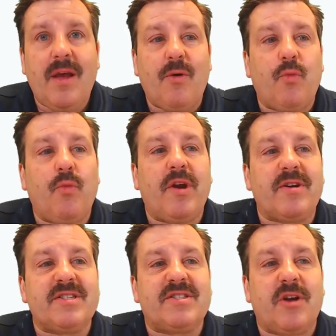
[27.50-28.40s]
We're going
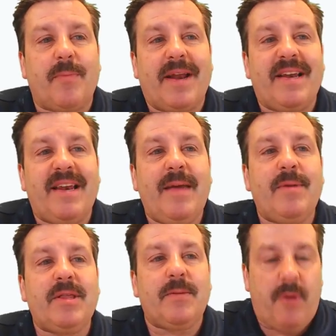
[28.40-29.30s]
to start by
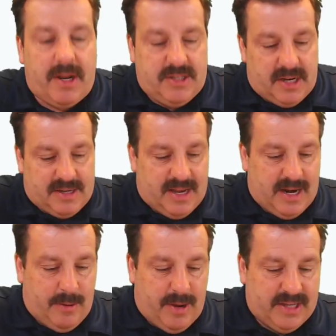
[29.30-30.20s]
naming the project, and
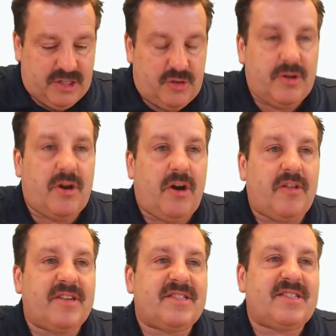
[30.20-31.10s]
I want you to call
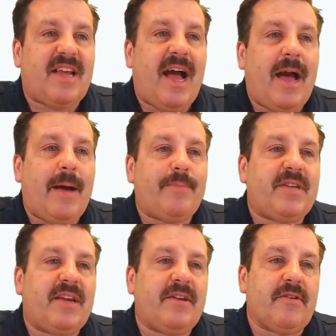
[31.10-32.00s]
this Top
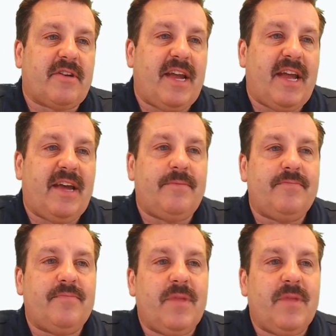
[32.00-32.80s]
Tinkercad